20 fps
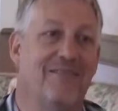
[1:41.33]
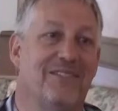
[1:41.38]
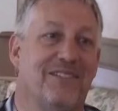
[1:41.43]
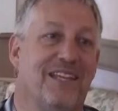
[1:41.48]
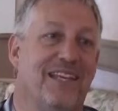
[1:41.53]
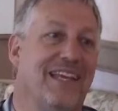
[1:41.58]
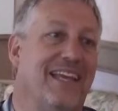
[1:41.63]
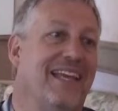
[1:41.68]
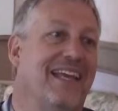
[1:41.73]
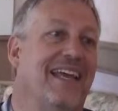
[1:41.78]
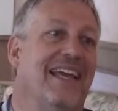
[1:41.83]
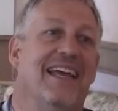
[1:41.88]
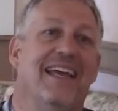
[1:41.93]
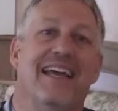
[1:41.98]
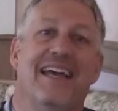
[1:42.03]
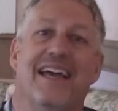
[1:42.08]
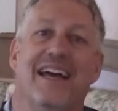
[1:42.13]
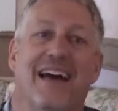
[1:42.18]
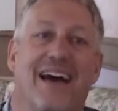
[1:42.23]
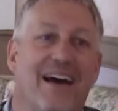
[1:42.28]
I was thinking,
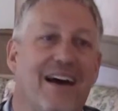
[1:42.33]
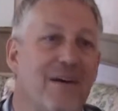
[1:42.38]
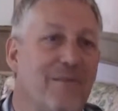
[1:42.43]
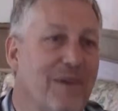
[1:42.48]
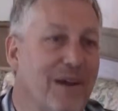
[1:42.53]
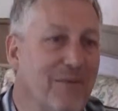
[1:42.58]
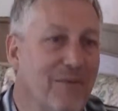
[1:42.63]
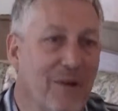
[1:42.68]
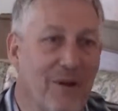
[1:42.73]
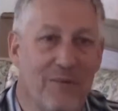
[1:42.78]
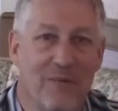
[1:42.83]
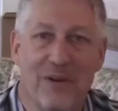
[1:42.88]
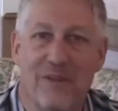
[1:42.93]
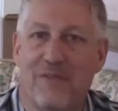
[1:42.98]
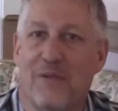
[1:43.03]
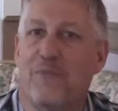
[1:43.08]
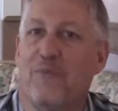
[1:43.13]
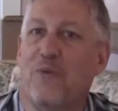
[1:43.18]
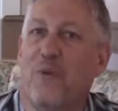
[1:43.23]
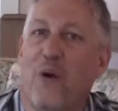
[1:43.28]
oh my word,
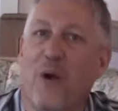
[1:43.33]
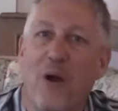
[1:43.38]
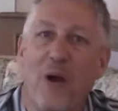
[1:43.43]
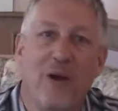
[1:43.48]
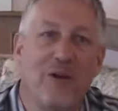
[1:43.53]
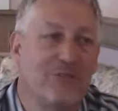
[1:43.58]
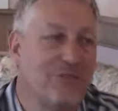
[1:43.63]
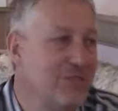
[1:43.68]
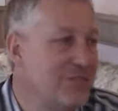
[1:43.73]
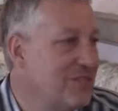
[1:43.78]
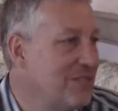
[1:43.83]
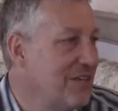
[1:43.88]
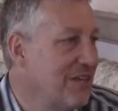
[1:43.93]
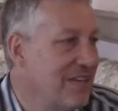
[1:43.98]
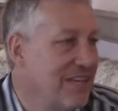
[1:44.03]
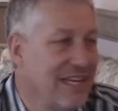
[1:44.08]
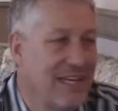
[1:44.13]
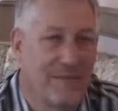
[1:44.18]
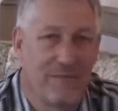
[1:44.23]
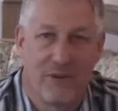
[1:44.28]
what if I'm wrong? She's
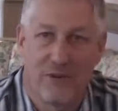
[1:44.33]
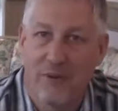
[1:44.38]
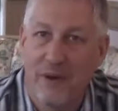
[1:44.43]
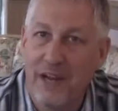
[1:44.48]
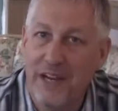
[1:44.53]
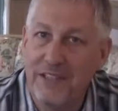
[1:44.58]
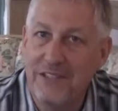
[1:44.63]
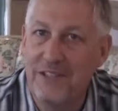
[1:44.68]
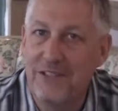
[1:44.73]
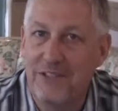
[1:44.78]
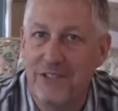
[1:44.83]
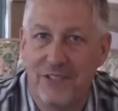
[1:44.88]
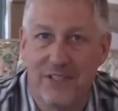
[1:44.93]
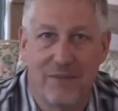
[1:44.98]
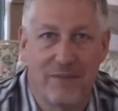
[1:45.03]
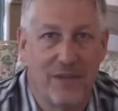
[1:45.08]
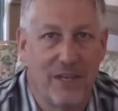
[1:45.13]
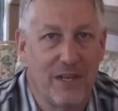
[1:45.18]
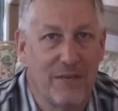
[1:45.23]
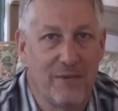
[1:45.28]
going to think I'm crazy. She's
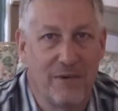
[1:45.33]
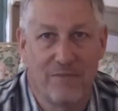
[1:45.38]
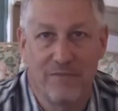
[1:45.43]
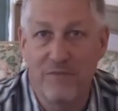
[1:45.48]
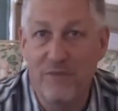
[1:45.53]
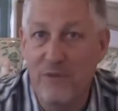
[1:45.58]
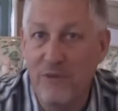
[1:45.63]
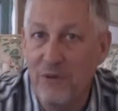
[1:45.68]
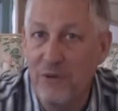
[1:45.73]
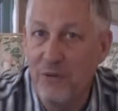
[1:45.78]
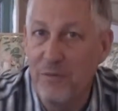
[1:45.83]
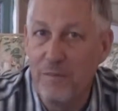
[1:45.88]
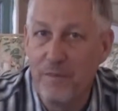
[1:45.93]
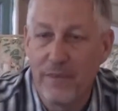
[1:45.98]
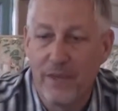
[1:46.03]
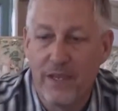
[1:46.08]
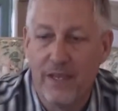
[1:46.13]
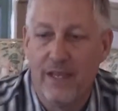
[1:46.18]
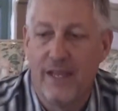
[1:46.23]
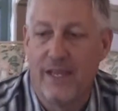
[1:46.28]
going to think I'm a
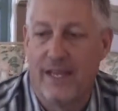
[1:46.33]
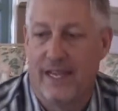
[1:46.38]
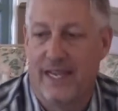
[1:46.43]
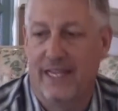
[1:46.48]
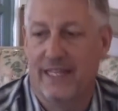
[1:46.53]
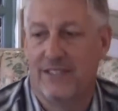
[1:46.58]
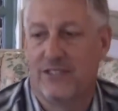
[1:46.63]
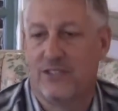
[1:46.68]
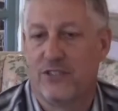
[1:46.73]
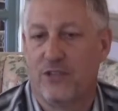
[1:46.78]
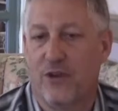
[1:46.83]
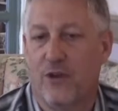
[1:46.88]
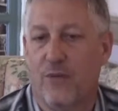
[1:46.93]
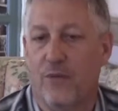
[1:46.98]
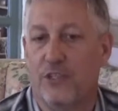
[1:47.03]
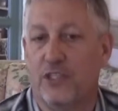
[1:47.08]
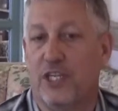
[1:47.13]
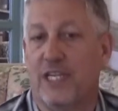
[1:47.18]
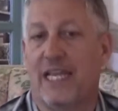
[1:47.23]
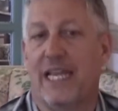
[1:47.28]
fool. And so
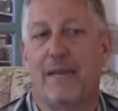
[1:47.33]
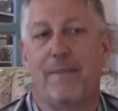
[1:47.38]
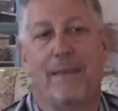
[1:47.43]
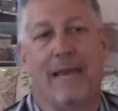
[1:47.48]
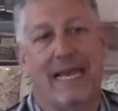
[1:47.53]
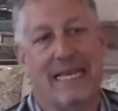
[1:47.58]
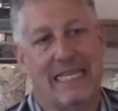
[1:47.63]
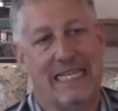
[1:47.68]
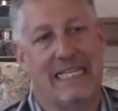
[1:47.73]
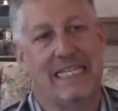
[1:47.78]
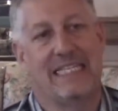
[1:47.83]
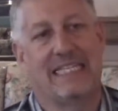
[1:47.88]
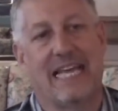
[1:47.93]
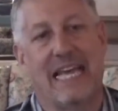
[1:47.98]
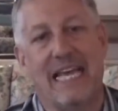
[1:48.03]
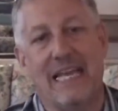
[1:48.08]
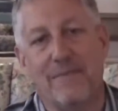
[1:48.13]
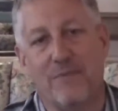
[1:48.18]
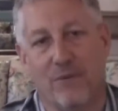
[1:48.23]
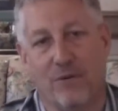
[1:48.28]
when she came back to the
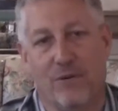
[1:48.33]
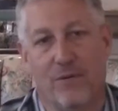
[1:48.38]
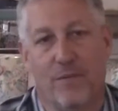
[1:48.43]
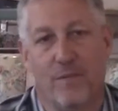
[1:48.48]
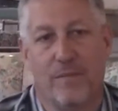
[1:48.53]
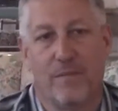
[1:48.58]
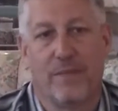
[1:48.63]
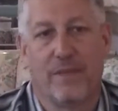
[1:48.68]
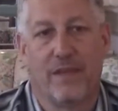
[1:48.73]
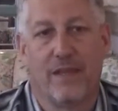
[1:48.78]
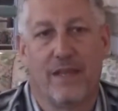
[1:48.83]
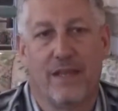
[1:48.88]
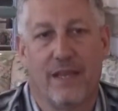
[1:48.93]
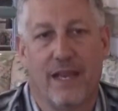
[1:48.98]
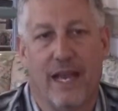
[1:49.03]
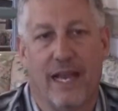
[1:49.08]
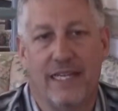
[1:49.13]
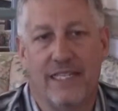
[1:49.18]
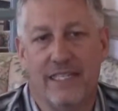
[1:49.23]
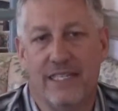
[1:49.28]
table,
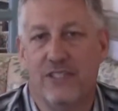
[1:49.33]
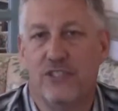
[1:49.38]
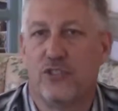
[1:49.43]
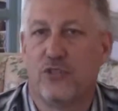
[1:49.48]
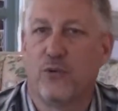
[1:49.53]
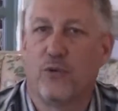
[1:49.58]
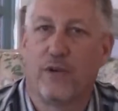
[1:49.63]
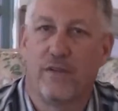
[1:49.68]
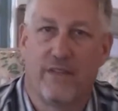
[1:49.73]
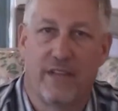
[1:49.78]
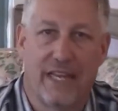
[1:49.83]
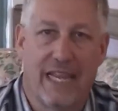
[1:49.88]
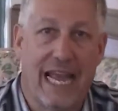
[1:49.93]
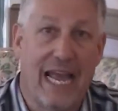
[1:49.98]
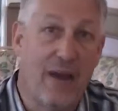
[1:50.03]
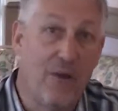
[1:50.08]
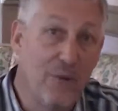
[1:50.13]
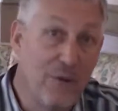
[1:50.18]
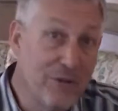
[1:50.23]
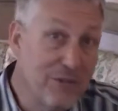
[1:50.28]
I did sort of the
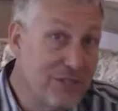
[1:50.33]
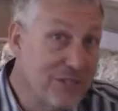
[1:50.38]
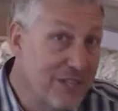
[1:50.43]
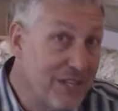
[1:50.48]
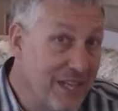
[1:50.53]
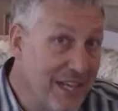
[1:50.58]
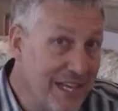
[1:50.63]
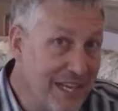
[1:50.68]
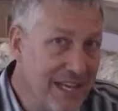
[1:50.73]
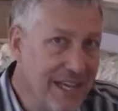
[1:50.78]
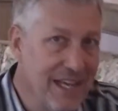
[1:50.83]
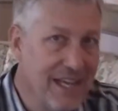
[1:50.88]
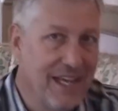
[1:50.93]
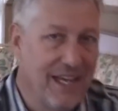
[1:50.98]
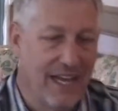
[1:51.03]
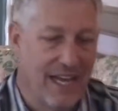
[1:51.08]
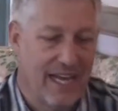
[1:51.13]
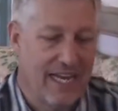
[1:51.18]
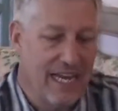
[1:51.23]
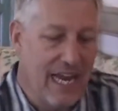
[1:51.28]
coward's thing.
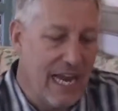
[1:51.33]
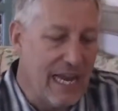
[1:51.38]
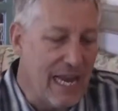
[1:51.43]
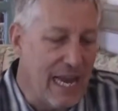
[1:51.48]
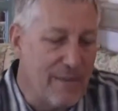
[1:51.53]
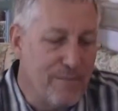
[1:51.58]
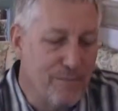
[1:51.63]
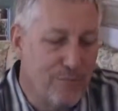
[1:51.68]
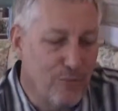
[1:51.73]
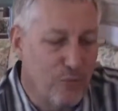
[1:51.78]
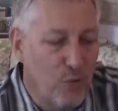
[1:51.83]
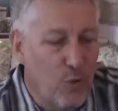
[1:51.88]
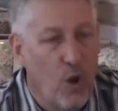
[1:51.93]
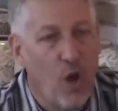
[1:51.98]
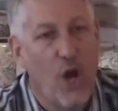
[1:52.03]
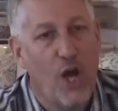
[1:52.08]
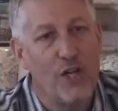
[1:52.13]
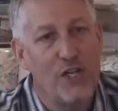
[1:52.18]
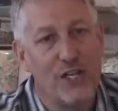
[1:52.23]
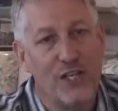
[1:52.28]
I
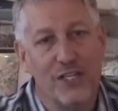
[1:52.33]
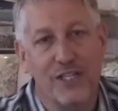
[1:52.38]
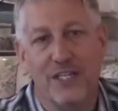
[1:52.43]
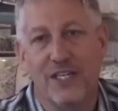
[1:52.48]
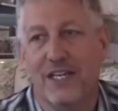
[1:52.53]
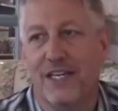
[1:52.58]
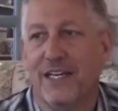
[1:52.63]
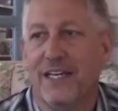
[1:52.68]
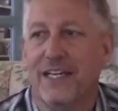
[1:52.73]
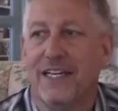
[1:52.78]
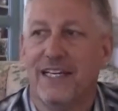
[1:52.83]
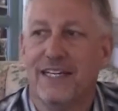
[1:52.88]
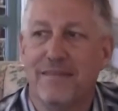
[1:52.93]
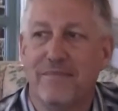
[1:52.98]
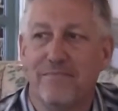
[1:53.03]
broadened